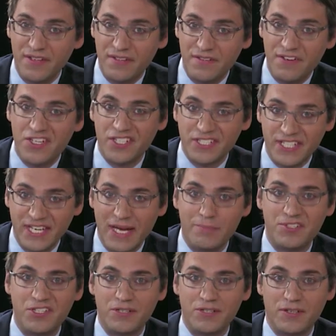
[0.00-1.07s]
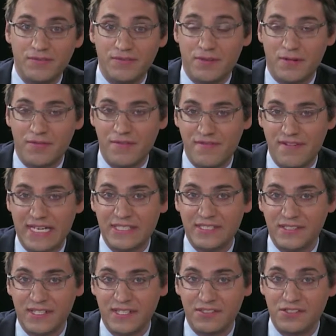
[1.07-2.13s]
efficient capture of the factor
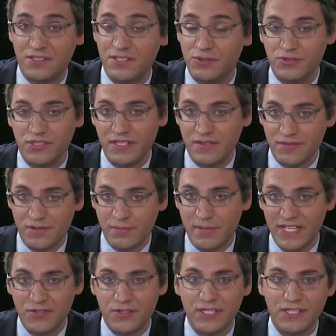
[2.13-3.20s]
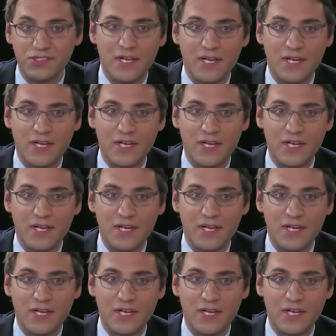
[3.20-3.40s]
intensity using different metrics.